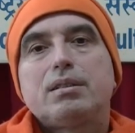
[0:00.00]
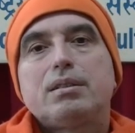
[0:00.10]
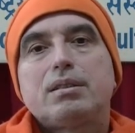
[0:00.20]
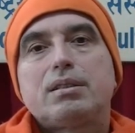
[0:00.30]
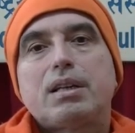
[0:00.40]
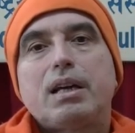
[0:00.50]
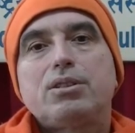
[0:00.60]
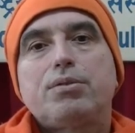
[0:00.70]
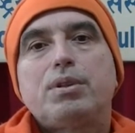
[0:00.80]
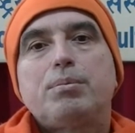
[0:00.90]

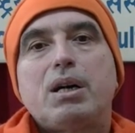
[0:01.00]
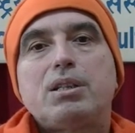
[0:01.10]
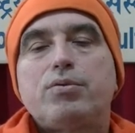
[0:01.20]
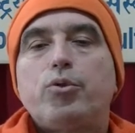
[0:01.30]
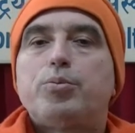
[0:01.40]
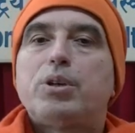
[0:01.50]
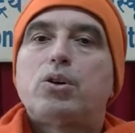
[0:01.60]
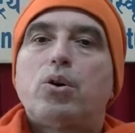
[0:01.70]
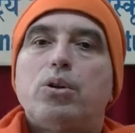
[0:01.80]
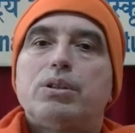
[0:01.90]
side of the month would be
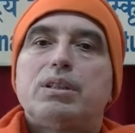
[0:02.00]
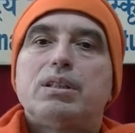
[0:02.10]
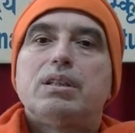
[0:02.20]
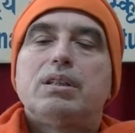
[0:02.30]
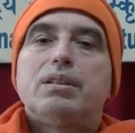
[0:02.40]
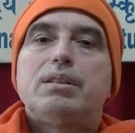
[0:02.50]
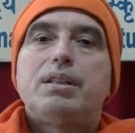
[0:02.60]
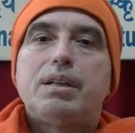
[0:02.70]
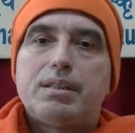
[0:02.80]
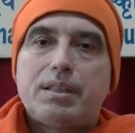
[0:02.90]
called
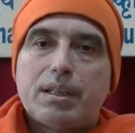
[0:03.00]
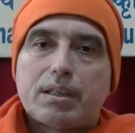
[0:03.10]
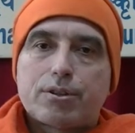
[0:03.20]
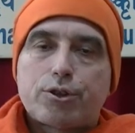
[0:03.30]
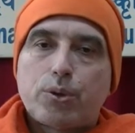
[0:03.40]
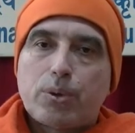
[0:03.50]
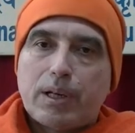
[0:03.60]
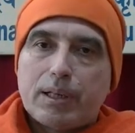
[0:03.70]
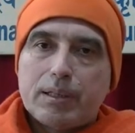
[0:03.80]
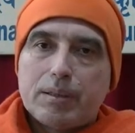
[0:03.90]
Tritiya
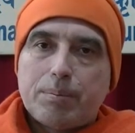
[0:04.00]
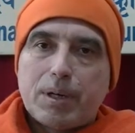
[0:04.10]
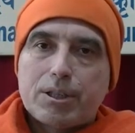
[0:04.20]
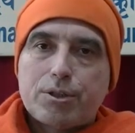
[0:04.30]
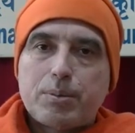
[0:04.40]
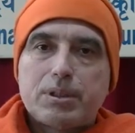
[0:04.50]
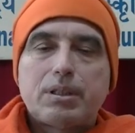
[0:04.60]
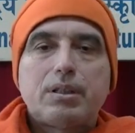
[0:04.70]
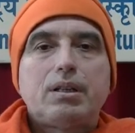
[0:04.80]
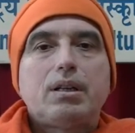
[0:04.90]
Shukla Pakshma,
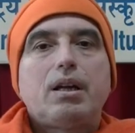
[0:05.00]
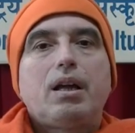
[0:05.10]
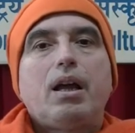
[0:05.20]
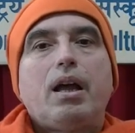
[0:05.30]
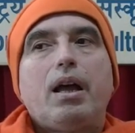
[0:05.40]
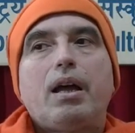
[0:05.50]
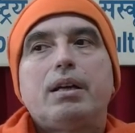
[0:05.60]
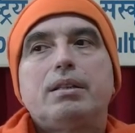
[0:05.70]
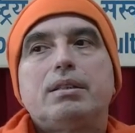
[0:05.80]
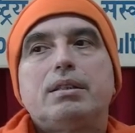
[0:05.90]

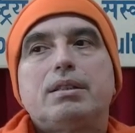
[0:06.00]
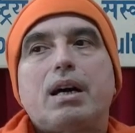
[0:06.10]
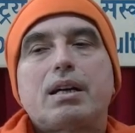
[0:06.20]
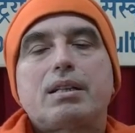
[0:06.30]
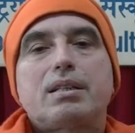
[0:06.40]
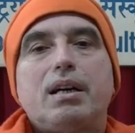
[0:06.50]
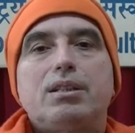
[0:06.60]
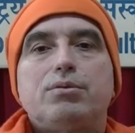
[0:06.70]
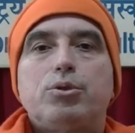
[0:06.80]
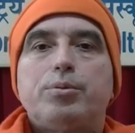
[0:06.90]
and the dark
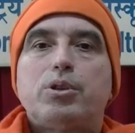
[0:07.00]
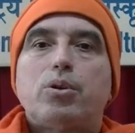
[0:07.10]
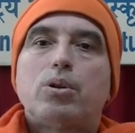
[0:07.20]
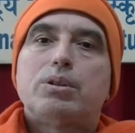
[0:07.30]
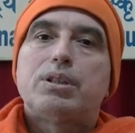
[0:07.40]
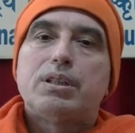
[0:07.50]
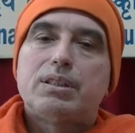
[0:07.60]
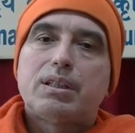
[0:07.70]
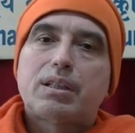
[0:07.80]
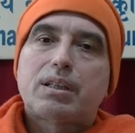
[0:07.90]
side would be called
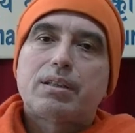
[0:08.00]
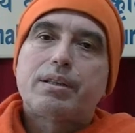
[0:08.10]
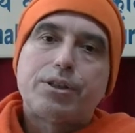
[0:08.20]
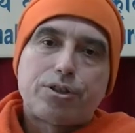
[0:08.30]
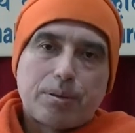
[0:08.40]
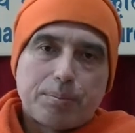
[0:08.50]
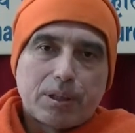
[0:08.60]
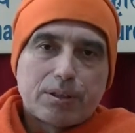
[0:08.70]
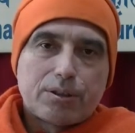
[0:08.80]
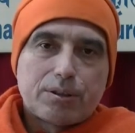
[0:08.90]
Tritiya Krishna
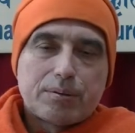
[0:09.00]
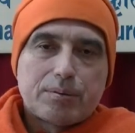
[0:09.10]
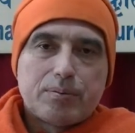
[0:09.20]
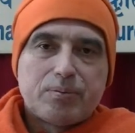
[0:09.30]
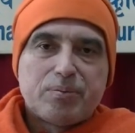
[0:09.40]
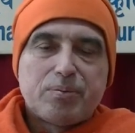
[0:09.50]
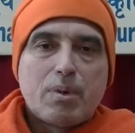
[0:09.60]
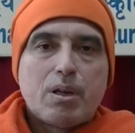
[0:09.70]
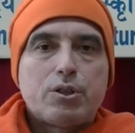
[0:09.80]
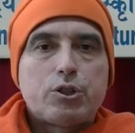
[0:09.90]
Paksh.
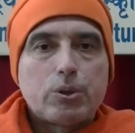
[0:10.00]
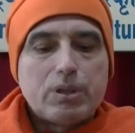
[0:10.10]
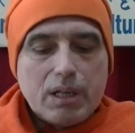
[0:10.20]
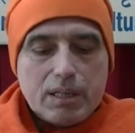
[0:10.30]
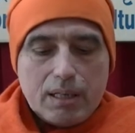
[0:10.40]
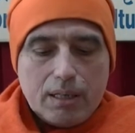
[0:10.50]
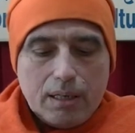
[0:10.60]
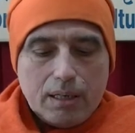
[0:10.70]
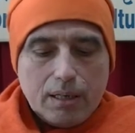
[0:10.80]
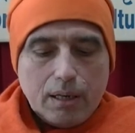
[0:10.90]
So
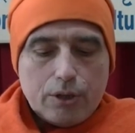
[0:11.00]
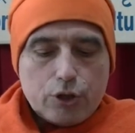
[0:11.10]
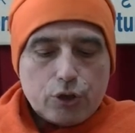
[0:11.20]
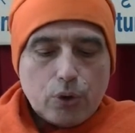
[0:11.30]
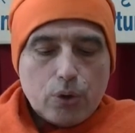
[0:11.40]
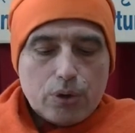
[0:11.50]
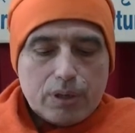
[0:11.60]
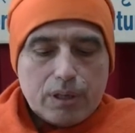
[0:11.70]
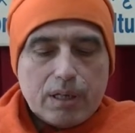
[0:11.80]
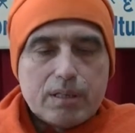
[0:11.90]
Tithi In
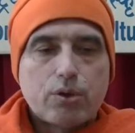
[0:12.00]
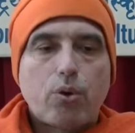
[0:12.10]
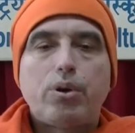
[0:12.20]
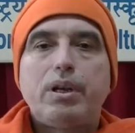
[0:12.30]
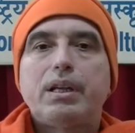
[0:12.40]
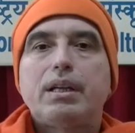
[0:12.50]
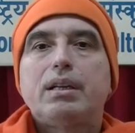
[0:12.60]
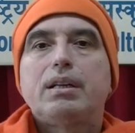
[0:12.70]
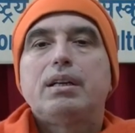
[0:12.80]
short, it's only